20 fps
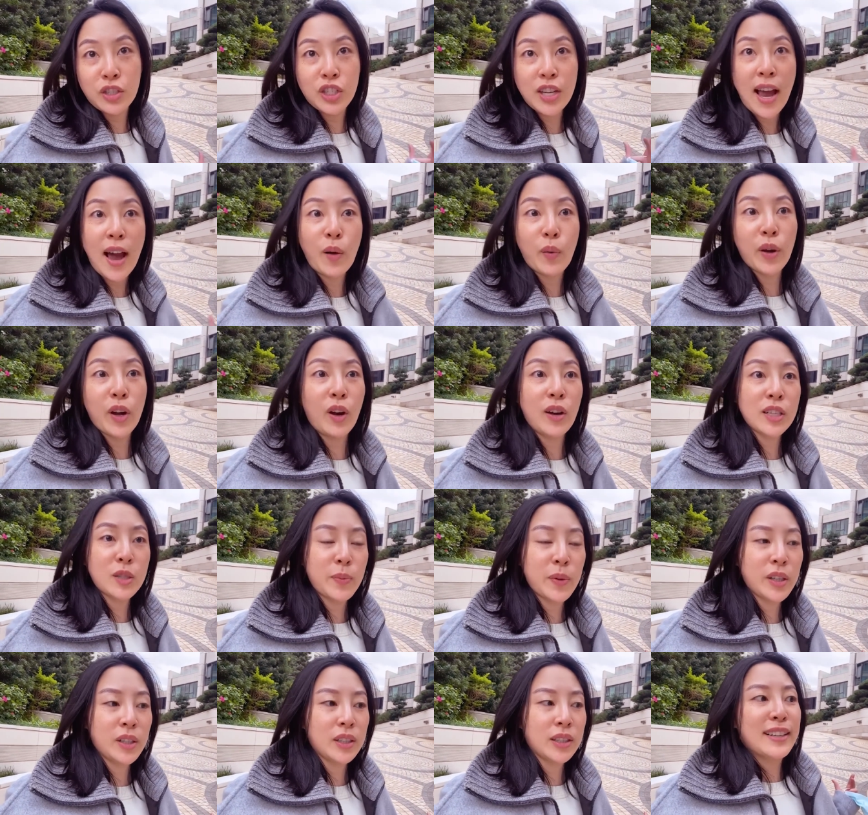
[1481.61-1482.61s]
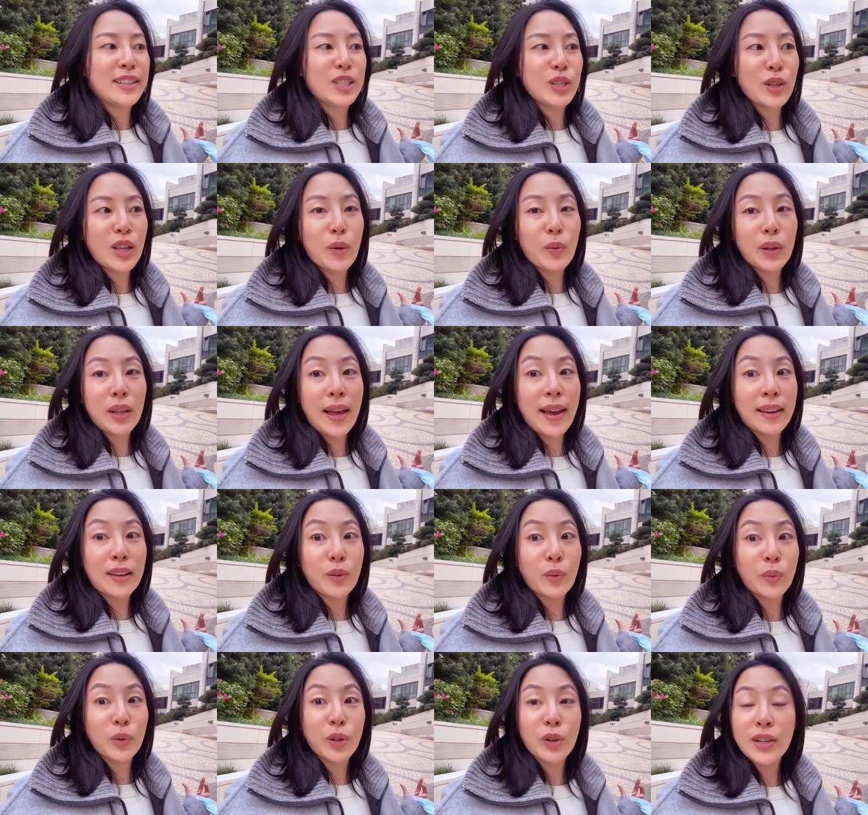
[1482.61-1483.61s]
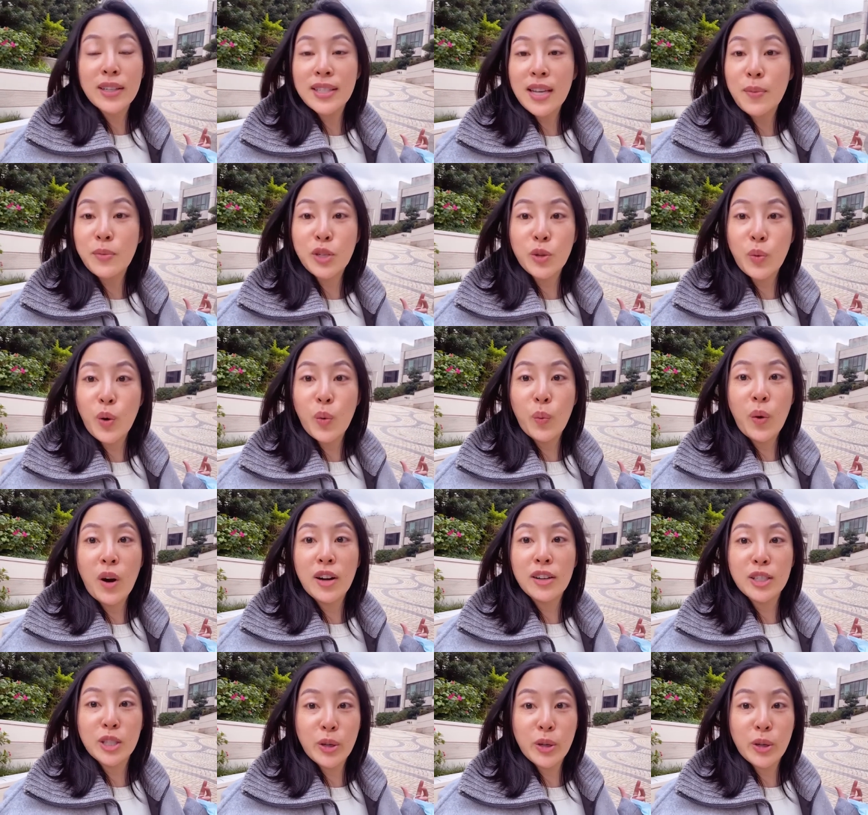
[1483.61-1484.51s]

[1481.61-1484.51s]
Jiahui Hospital. So they were like, your exemption won't work.